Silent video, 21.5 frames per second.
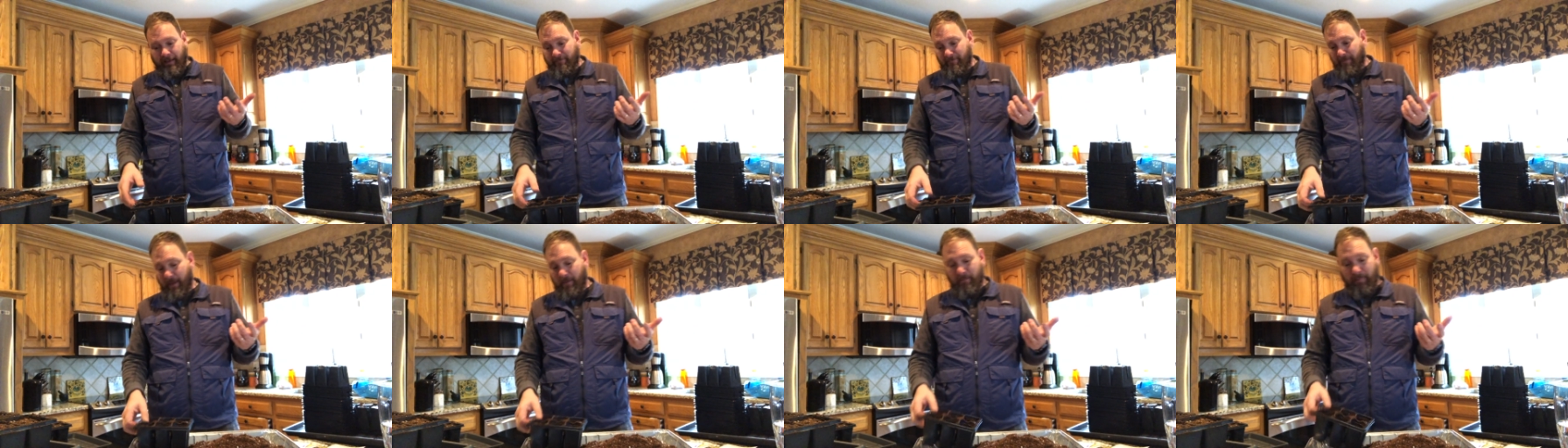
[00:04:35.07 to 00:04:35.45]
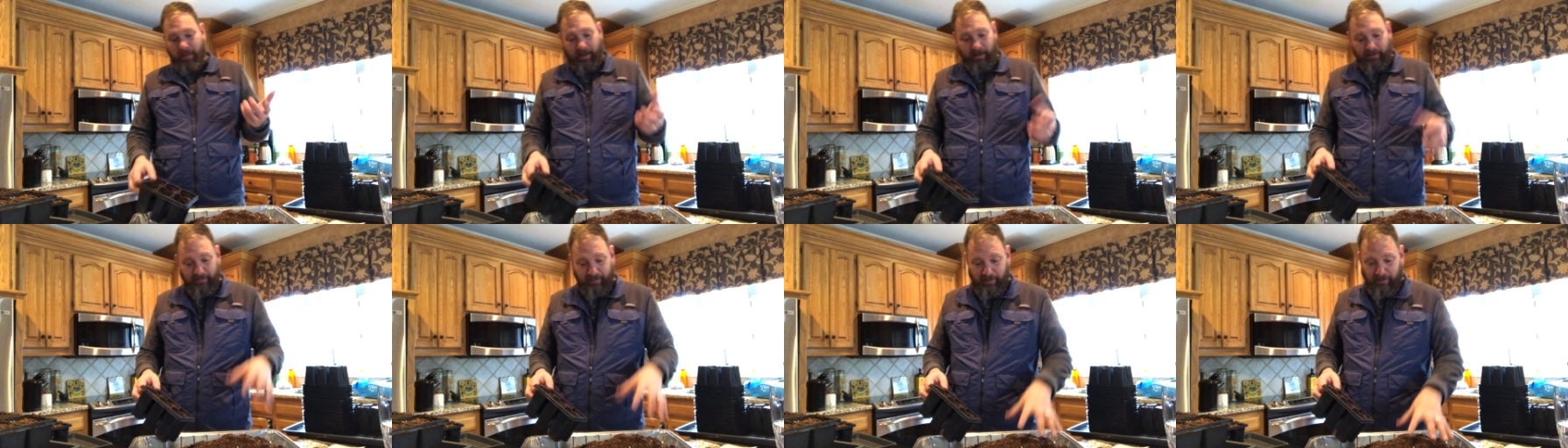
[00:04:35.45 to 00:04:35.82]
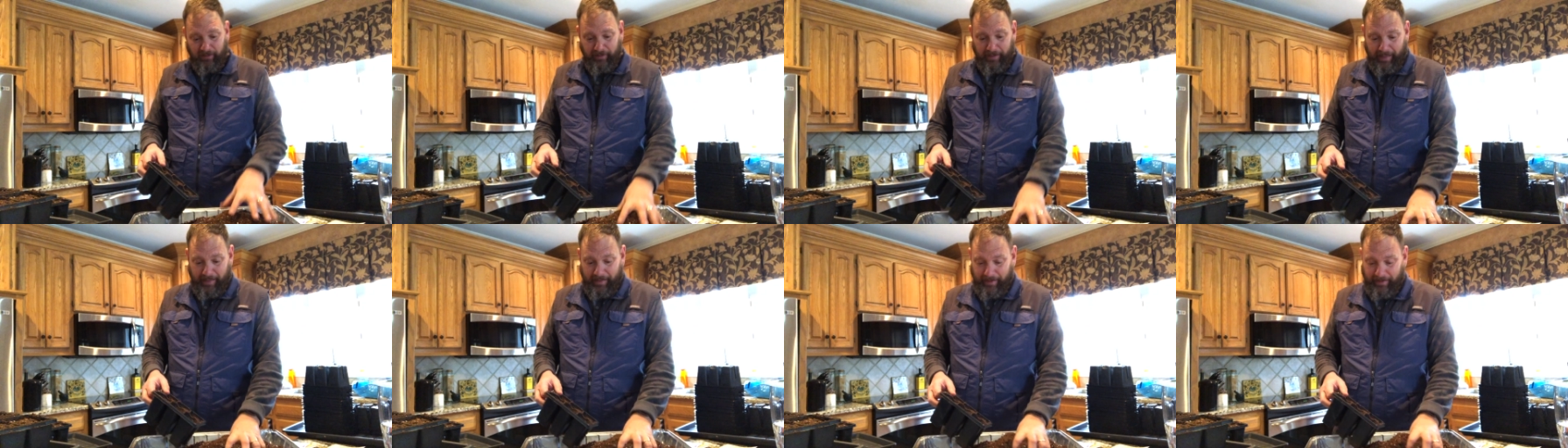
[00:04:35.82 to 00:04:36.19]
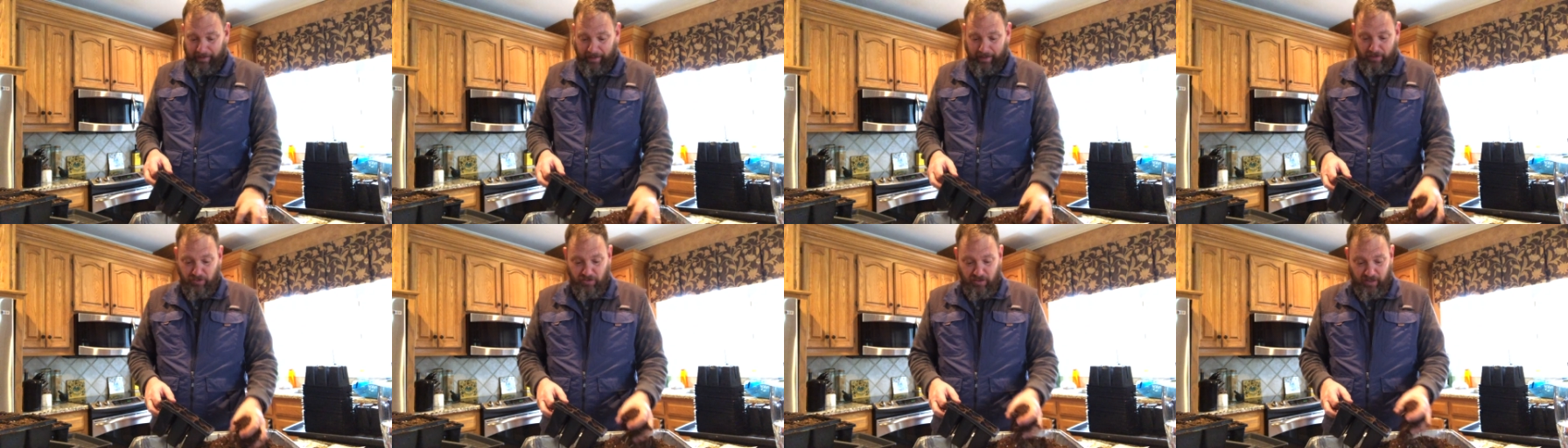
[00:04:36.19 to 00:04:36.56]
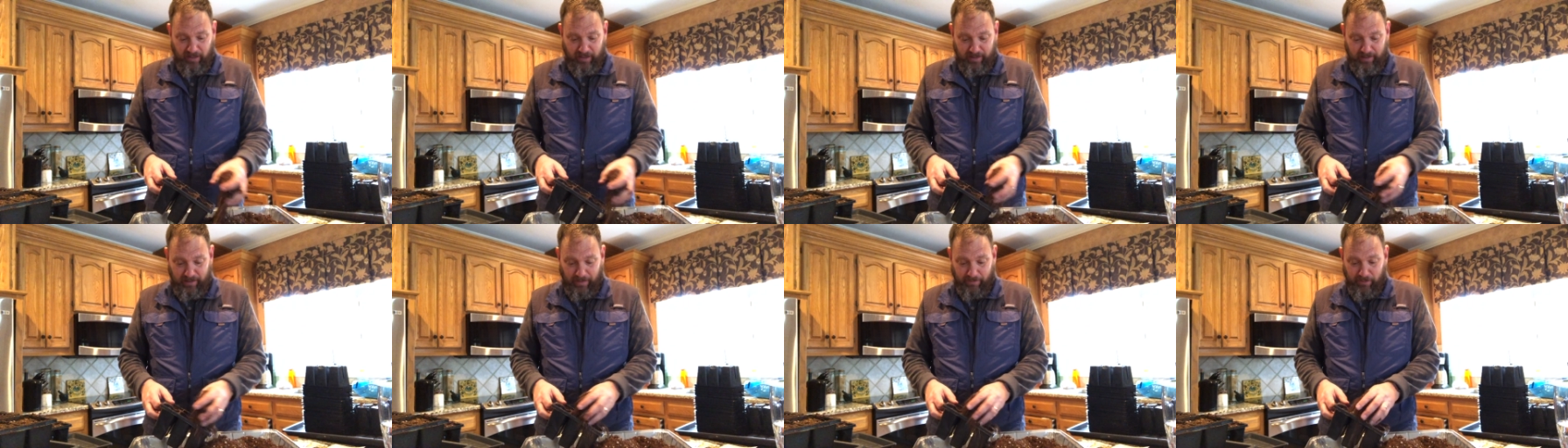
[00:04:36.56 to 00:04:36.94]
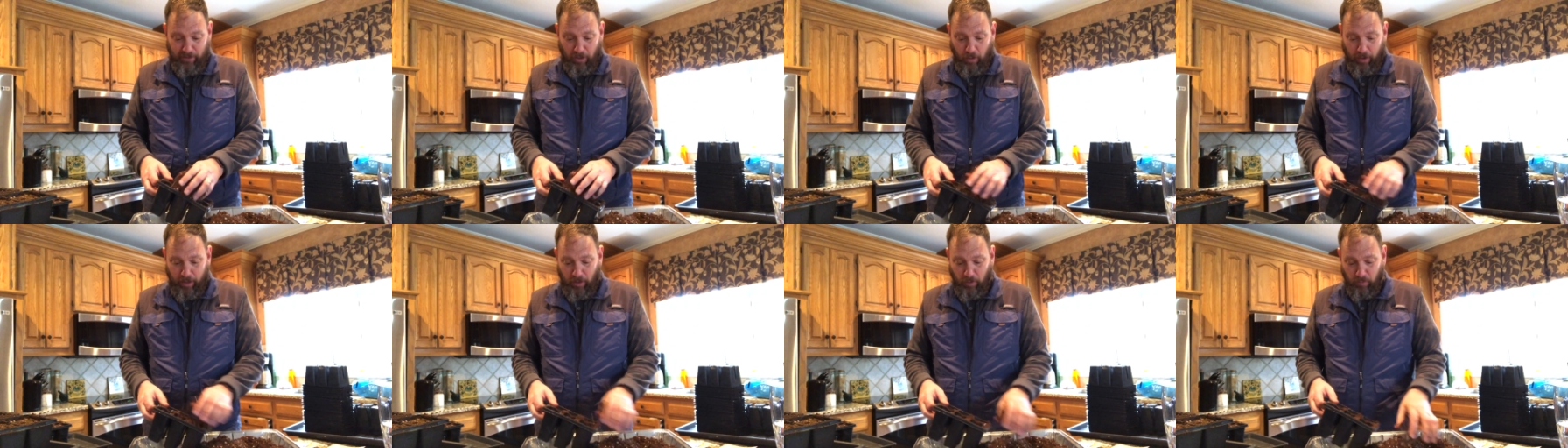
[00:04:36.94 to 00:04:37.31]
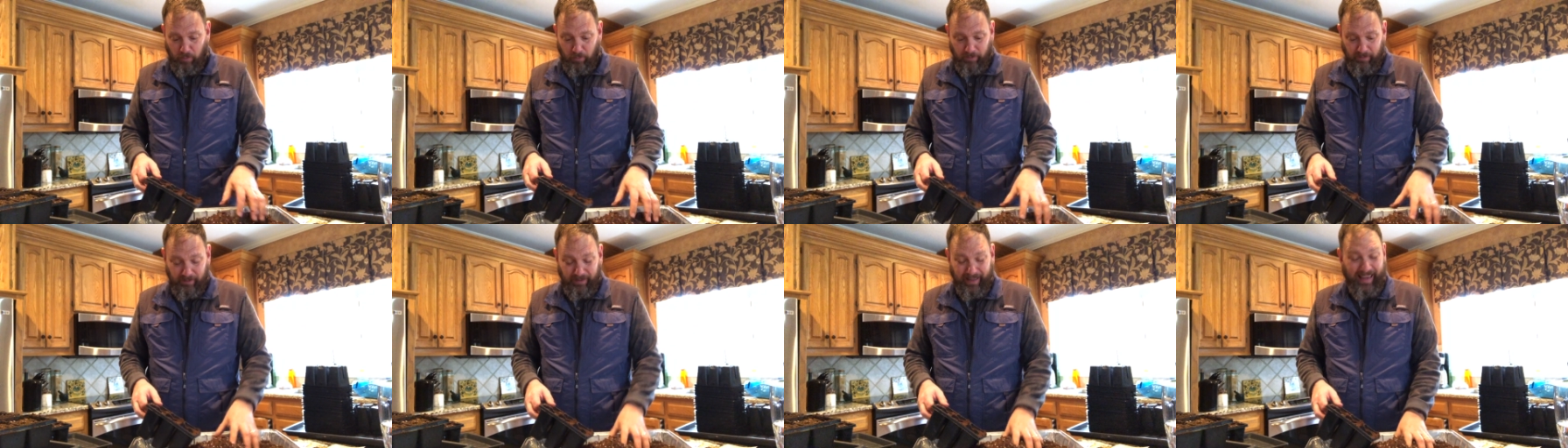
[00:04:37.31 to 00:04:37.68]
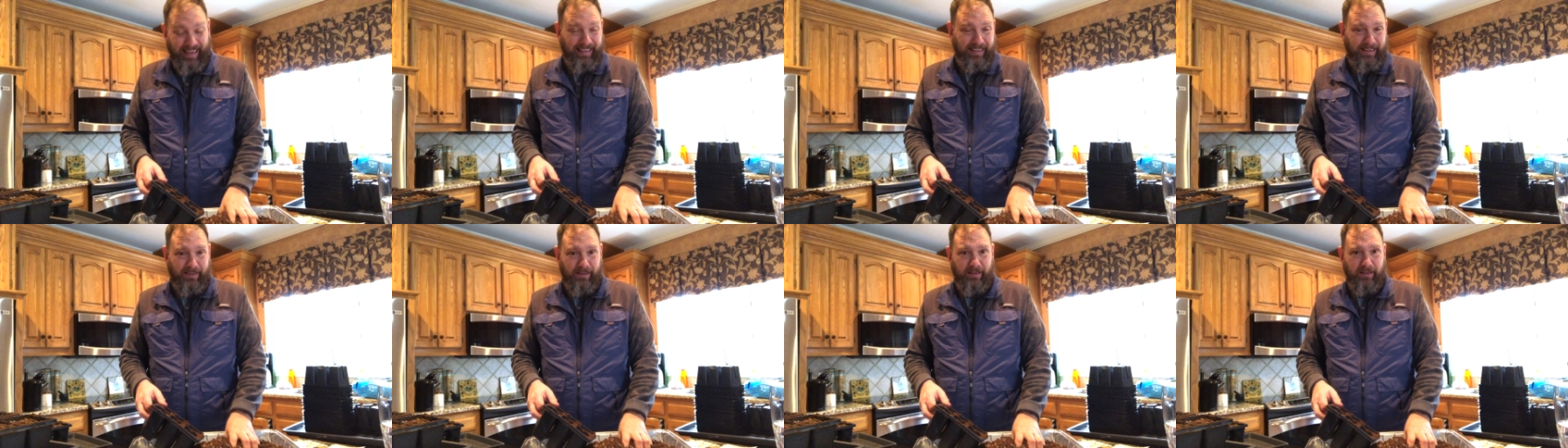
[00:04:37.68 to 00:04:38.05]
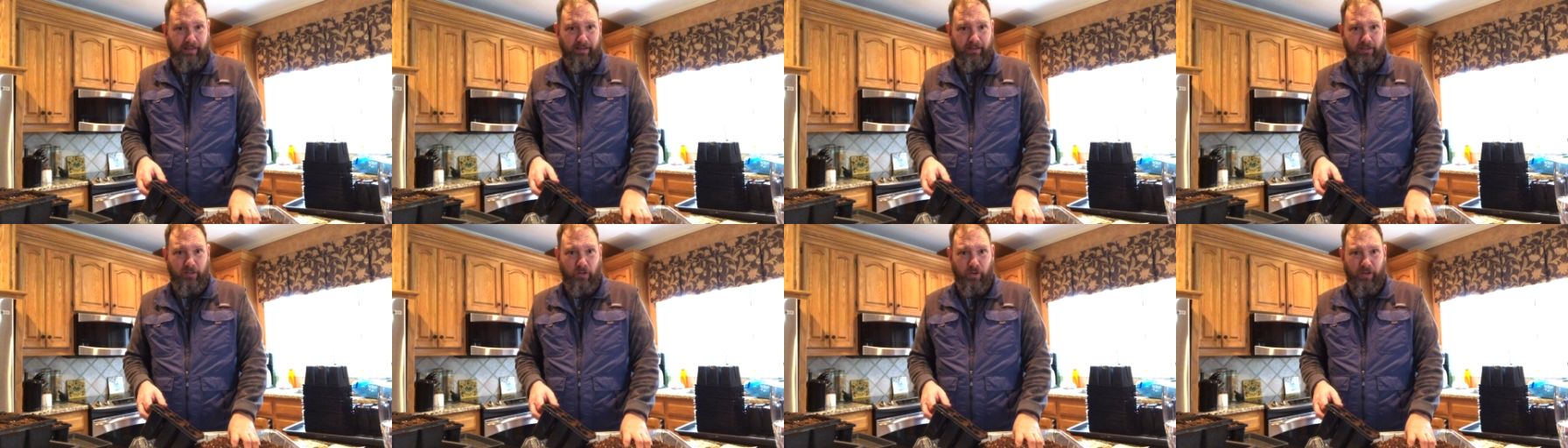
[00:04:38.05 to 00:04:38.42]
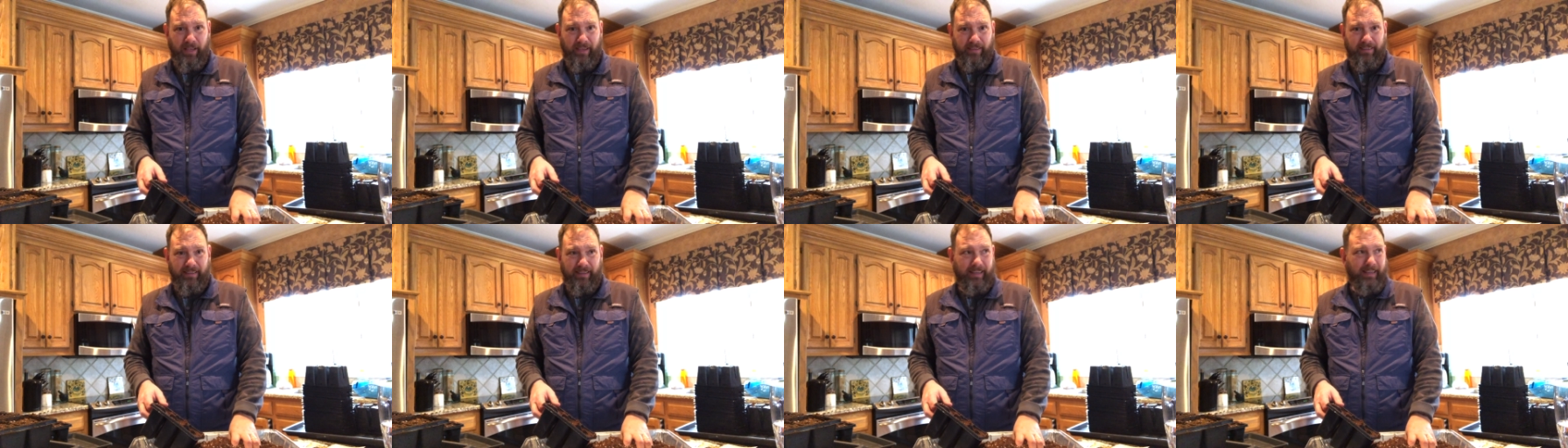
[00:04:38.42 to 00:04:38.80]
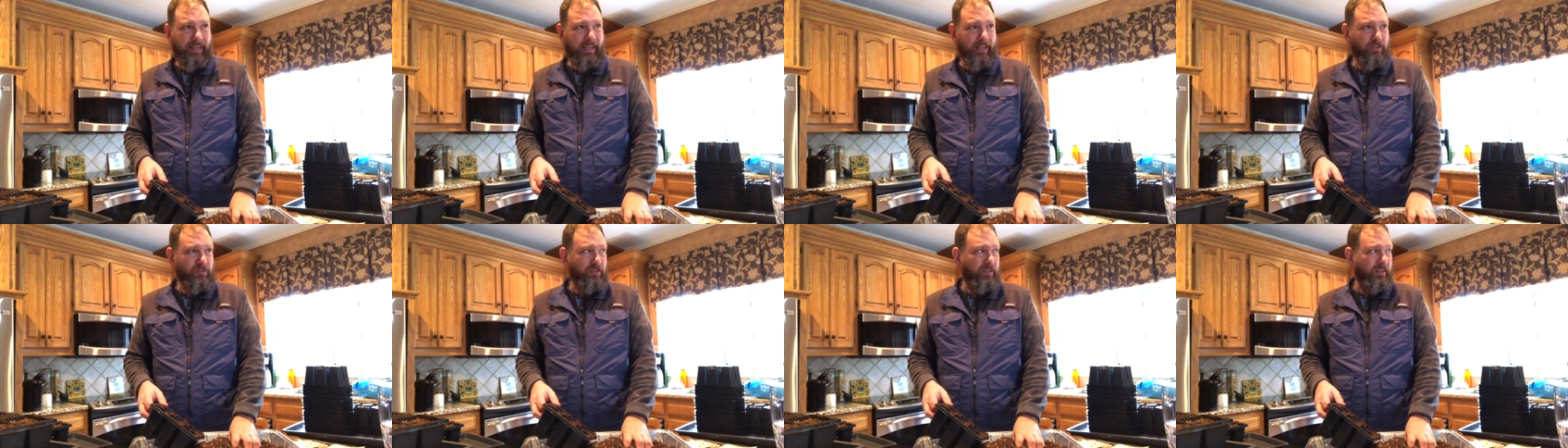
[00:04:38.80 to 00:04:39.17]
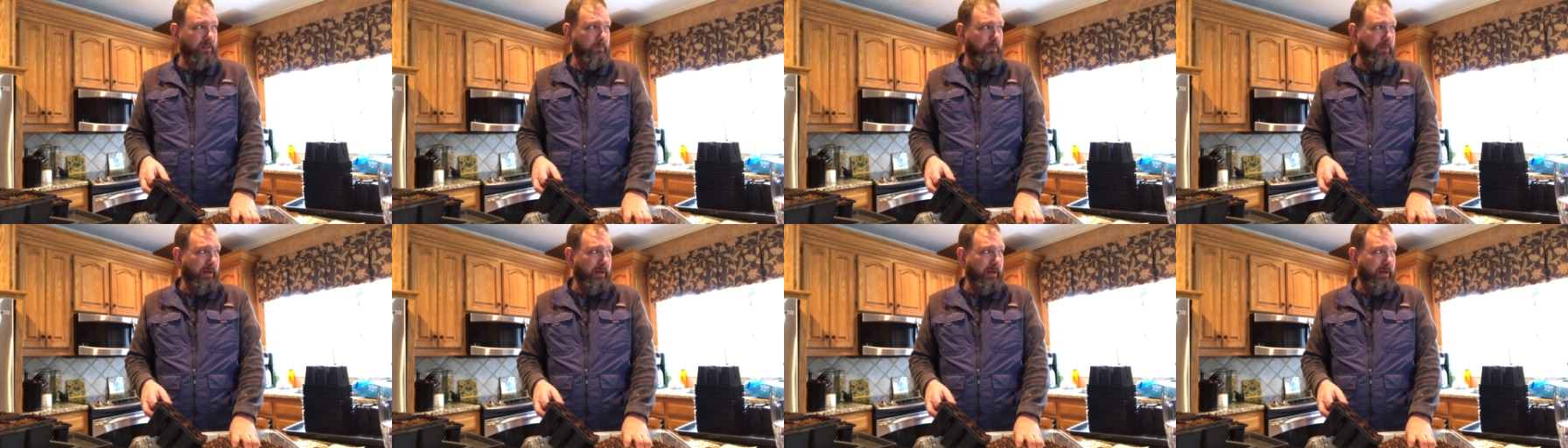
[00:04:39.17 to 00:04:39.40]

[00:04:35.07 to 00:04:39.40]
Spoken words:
And basically in the kitchen, even though I don't like doing this in the kitchen,